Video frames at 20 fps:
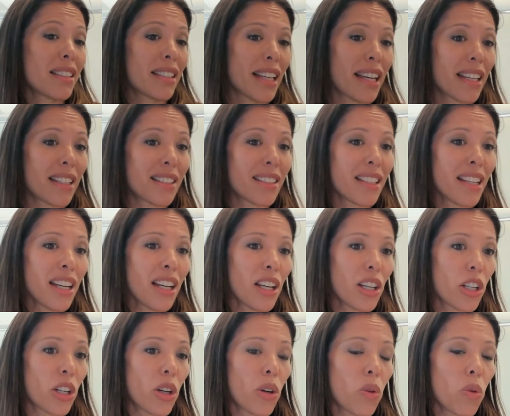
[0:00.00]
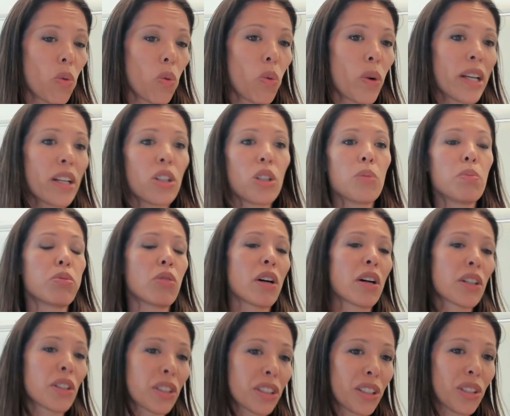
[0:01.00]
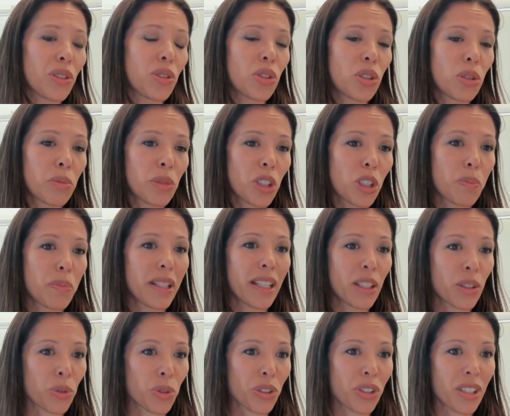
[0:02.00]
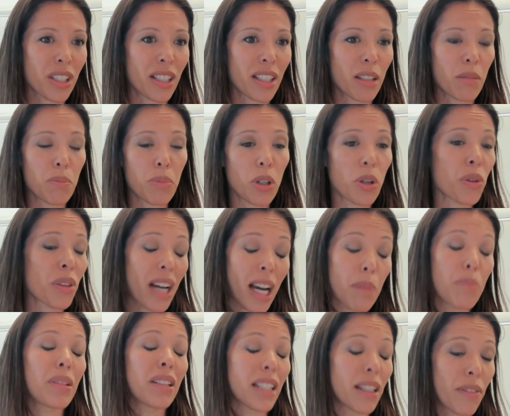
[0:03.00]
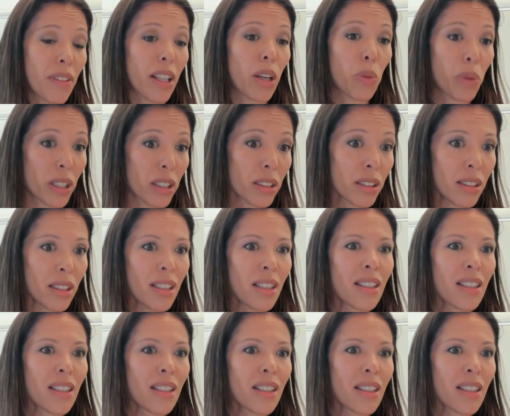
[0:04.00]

and you know, will broader consumers be interested in both? I believe they will,